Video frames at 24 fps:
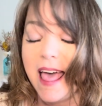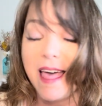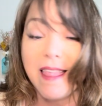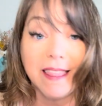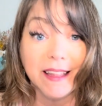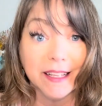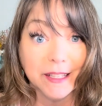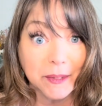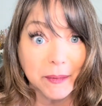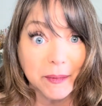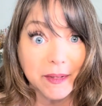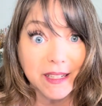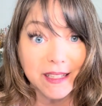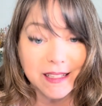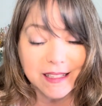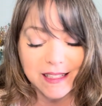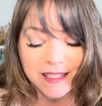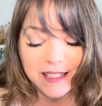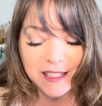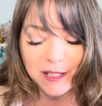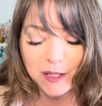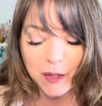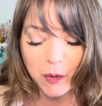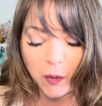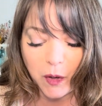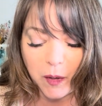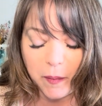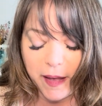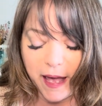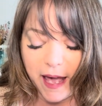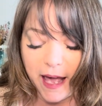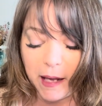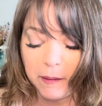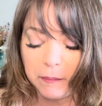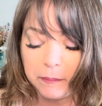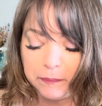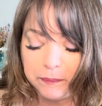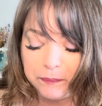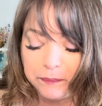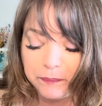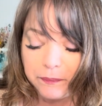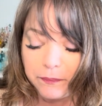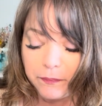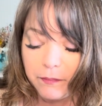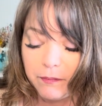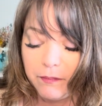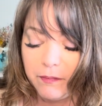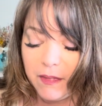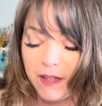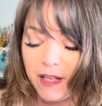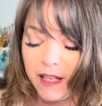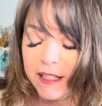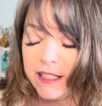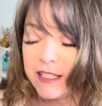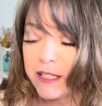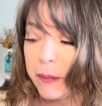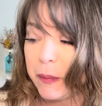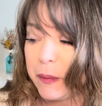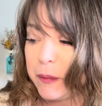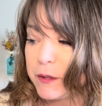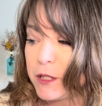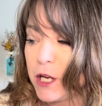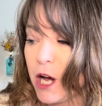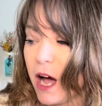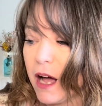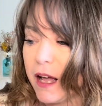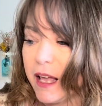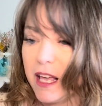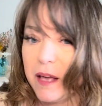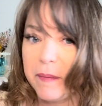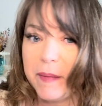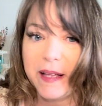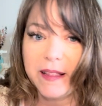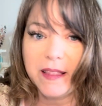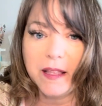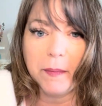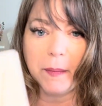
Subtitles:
This one is the sorbet. And so we were talking about the